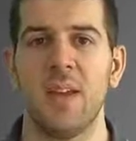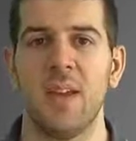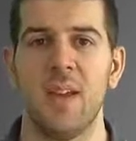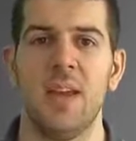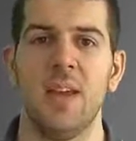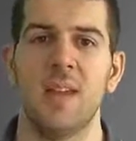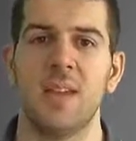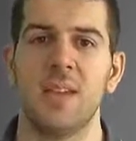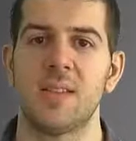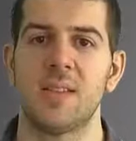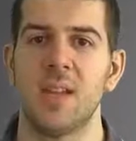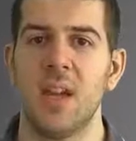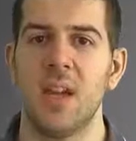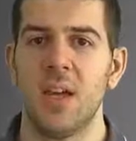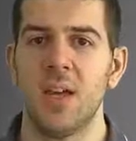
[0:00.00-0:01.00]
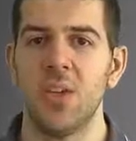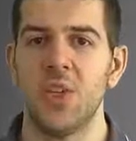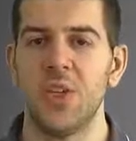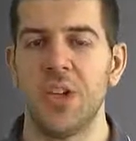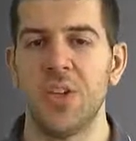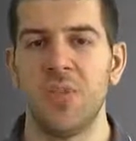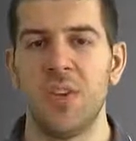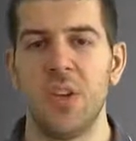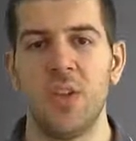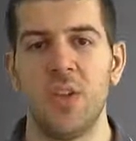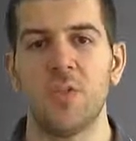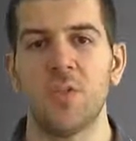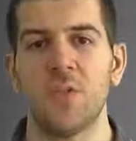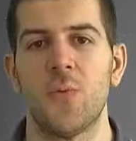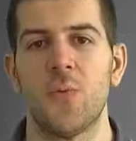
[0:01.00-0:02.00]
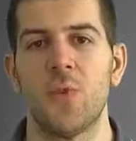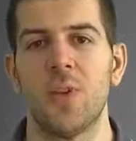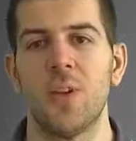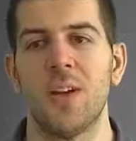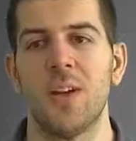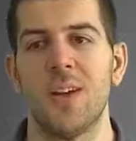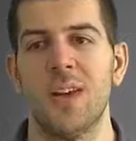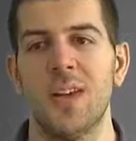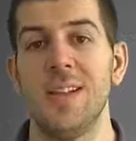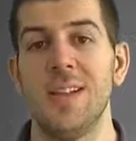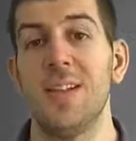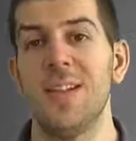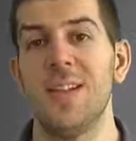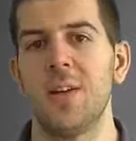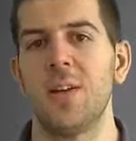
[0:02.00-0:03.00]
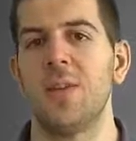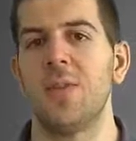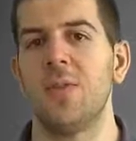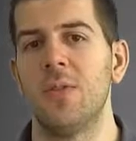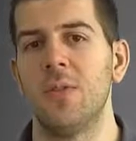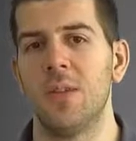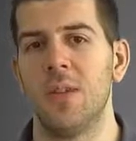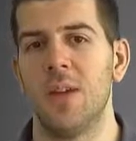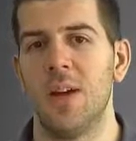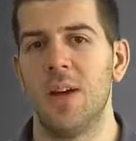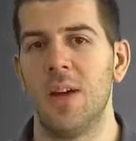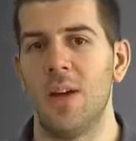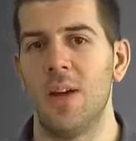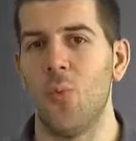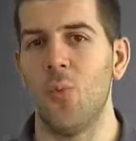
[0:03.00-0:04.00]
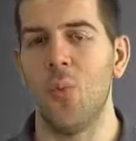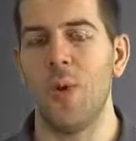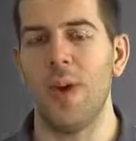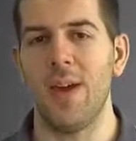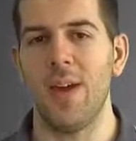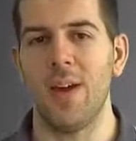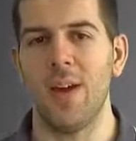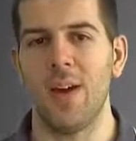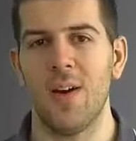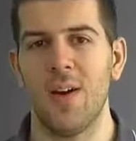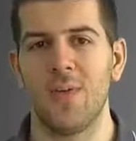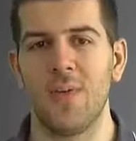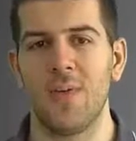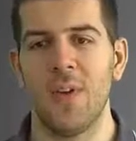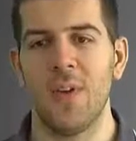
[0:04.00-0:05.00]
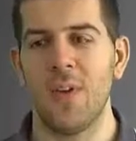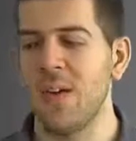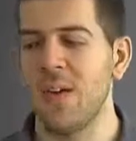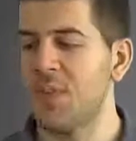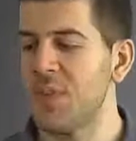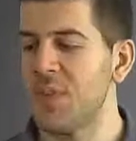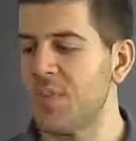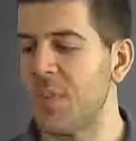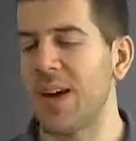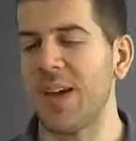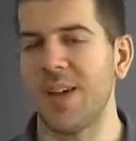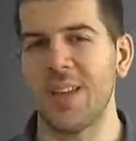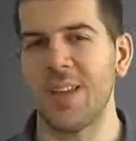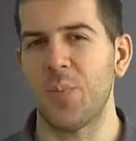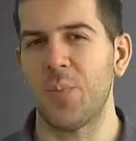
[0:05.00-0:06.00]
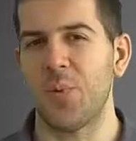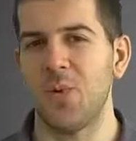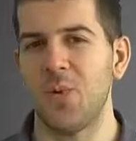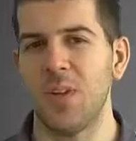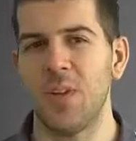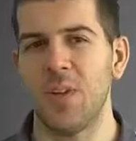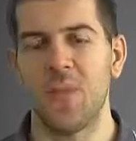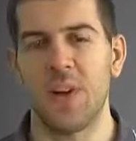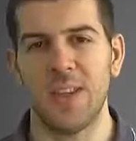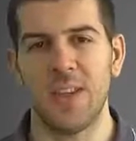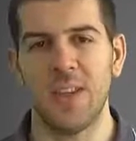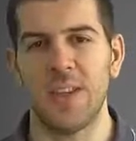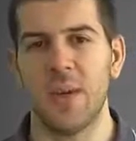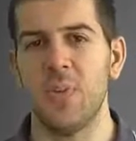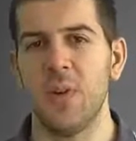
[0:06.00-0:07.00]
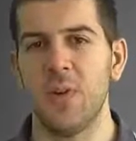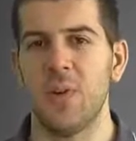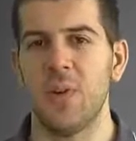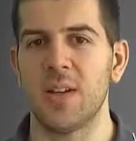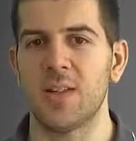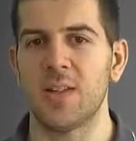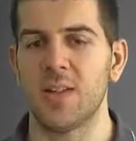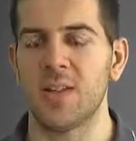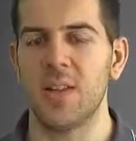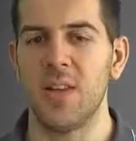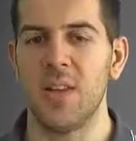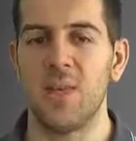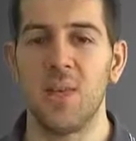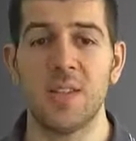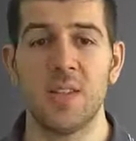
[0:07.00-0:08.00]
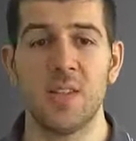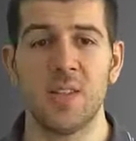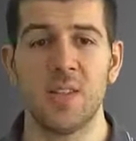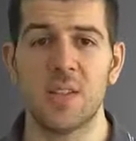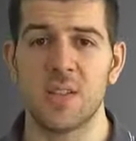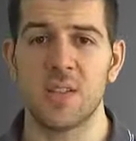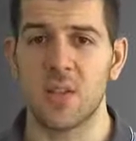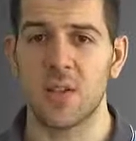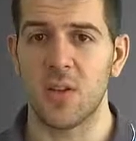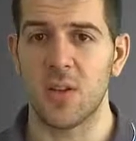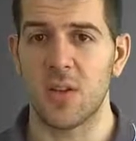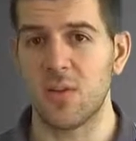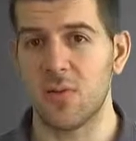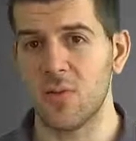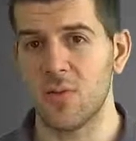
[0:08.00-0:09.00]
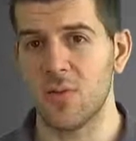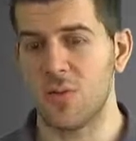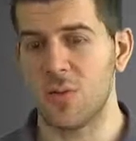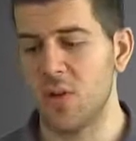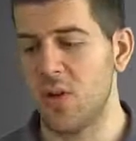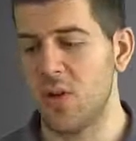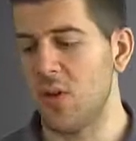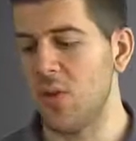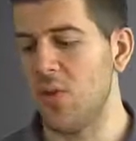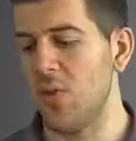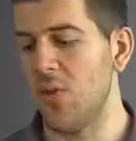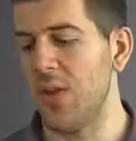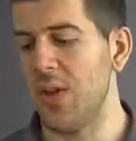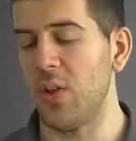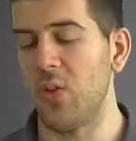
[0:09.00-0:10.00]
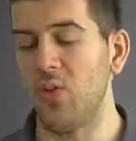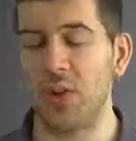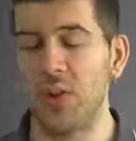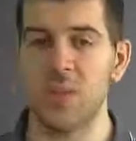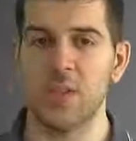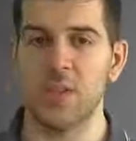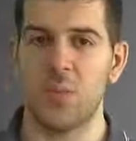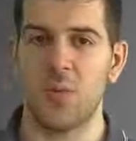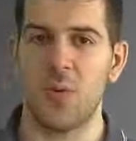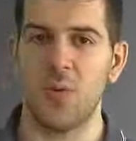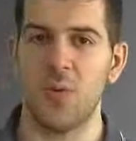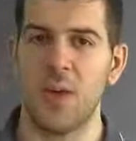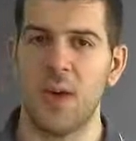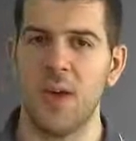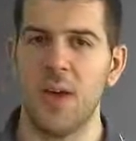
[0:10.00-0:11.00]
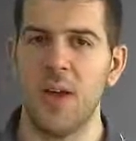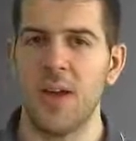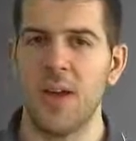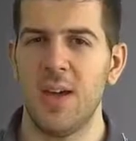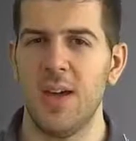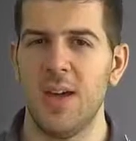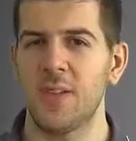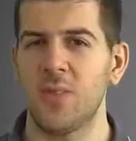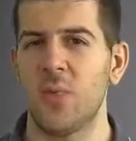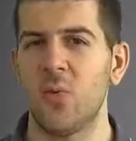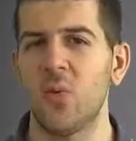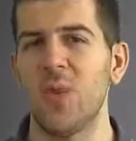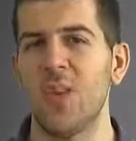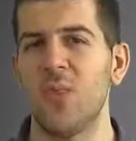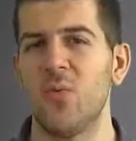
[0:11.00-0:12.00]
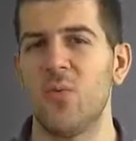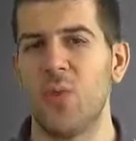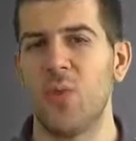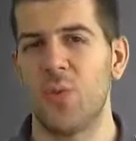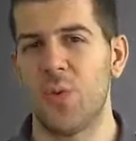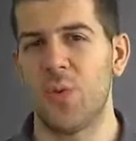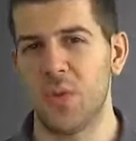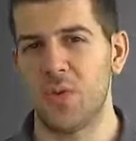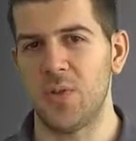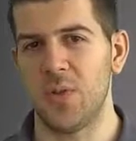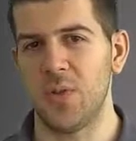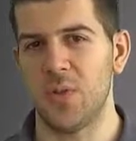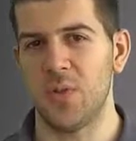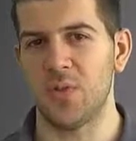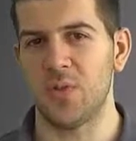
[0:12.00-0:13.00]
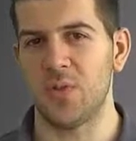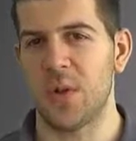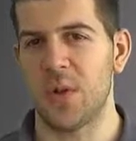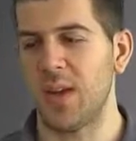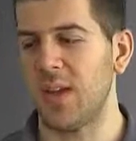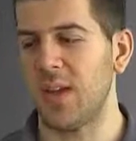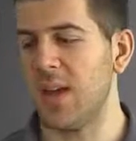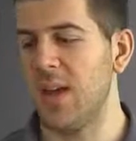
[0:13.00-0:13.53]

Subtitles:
is generally used for the illegal way of spiking the protein of adding the amino acids. If this is disclosed on the ingredients profile, it is not really referred to as amino spiking.